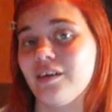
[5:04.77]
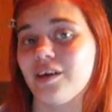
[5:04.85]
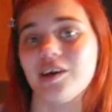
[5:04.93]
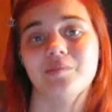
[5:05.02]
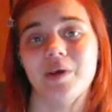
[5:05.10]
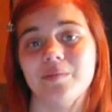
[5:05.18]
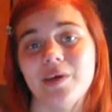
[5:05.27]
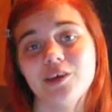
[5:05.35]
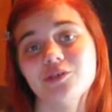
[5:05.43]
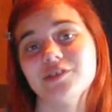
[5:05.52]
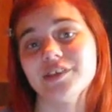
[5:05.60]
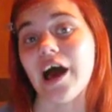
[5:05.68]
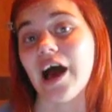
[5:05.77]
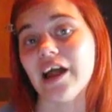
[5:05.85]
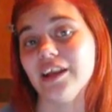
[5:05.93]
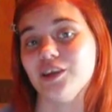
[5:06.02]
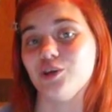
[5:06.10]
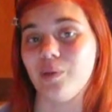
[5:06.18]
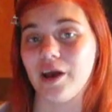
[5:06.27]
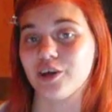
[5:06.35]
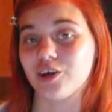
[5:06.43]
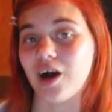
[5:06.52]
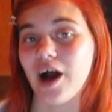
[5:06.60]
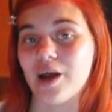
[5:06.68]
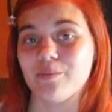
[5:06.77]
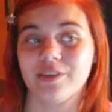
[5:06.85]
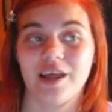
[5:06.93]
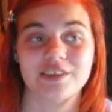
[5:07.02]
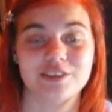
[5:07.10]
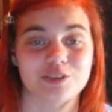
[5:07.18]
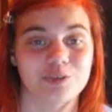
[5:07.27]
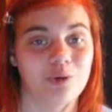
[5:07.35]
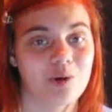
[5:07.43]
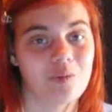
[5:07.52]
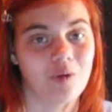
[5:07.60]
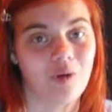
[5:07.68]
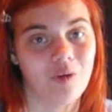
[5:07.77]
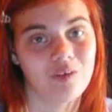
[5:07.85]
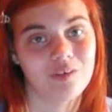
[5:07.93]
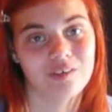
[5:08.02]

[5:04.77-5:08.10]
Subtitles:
It may make you sad and you might cry, but that's normal.